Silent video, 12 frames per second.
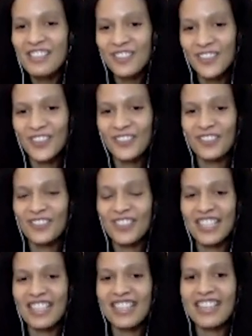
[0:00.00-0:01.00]
sort of
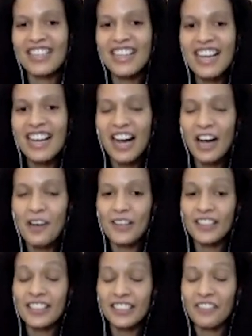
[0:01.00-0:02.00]
routine.
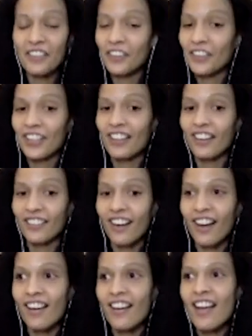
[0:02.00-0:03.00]
At least I've heard it a
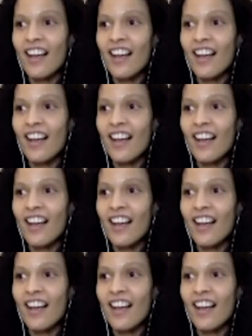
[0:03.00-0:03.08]
lot.